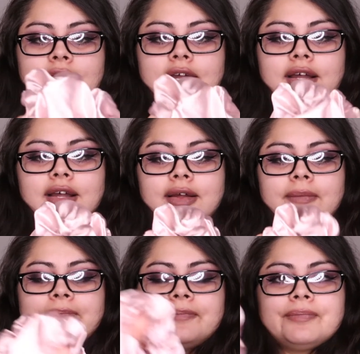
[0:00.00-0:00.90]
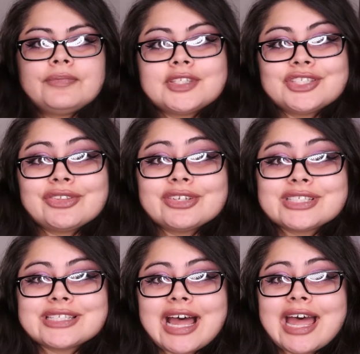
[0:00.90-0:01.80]
Um, so
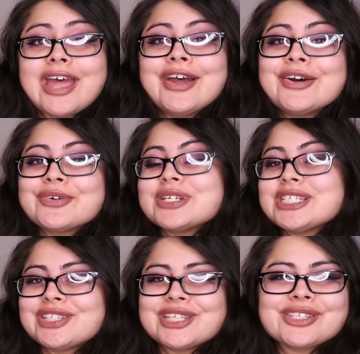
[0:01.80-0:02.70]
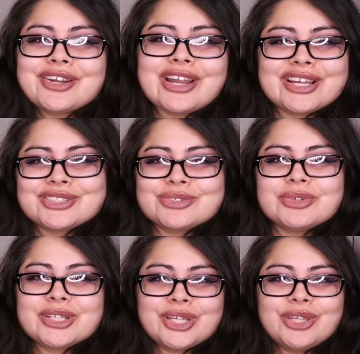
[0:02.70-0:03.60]
there's that, which these are actually
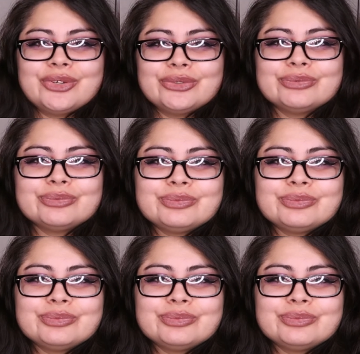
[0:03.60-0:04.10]
really cute.